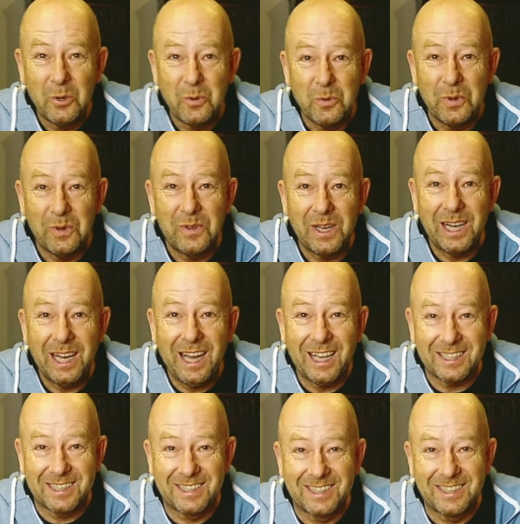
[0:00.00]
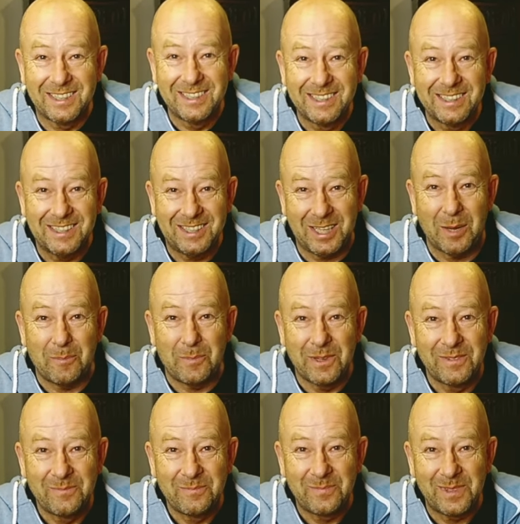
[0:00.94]
with the last step.
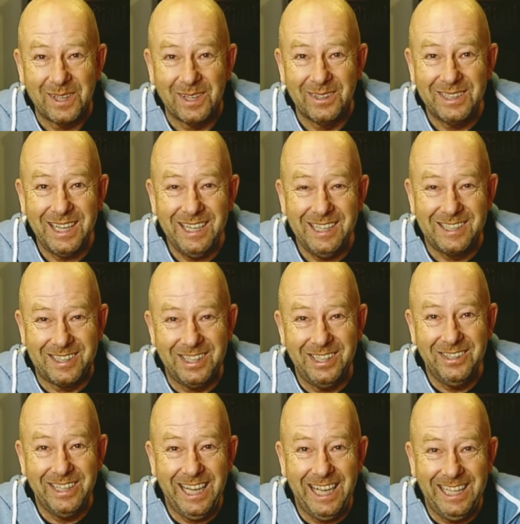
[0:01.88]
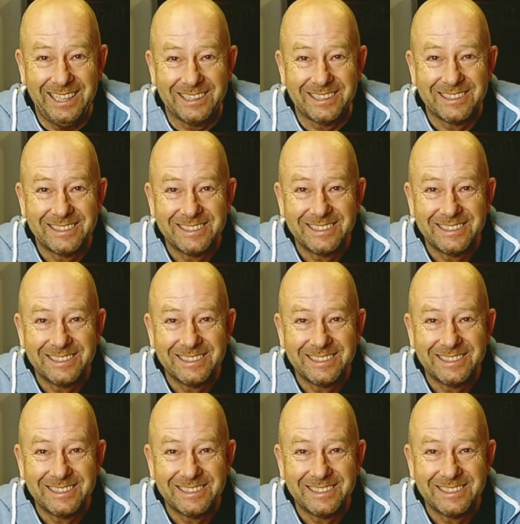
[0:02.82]
Okay, see you again.